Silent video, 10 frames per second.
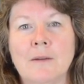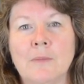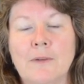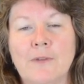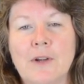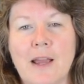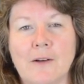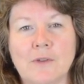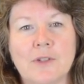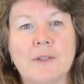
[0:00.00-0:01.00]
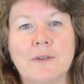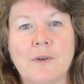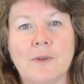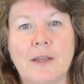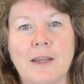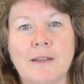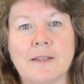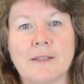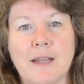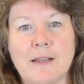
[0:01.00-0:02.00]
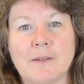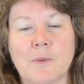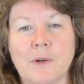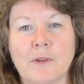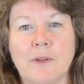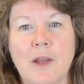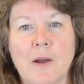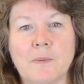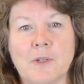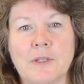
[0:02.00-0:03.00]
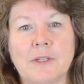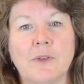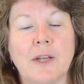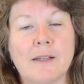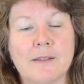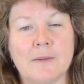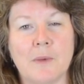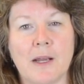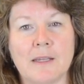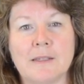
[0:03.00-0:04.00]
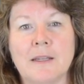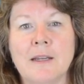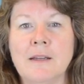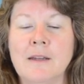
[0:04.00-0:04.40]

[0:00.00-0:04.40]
but for now, just know that in the SaaS world, the option to customize